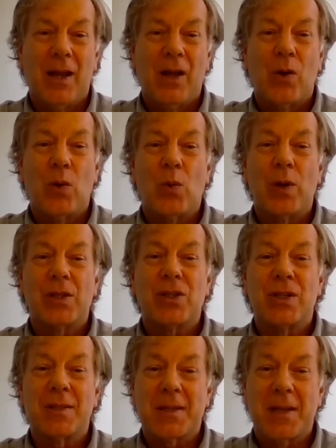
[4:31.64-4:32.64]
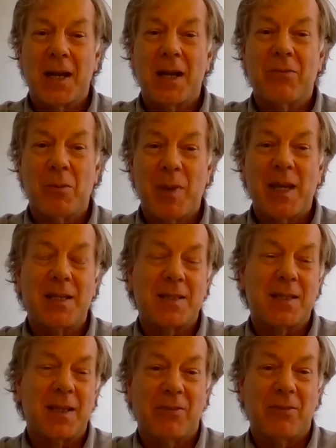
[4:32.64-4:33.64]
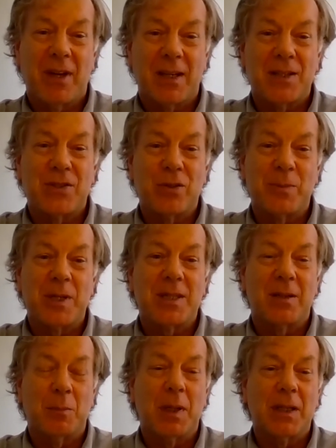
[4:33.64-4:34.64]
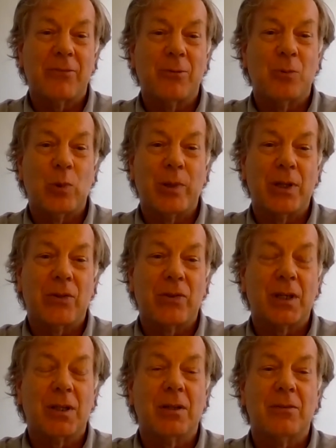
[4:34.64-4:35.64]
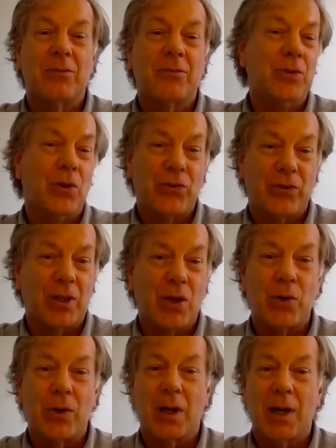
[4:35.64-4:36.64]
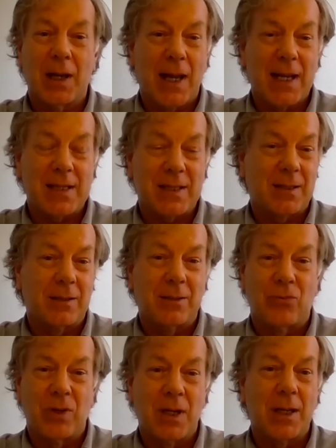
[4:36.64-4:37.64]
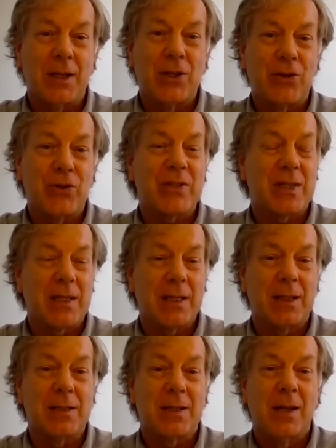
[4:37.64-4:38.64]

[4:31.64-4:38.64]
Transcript: which is kind of amazing. In fact, it's almost unbelievable when you think of North Dakota, Alaska. Really, New York State is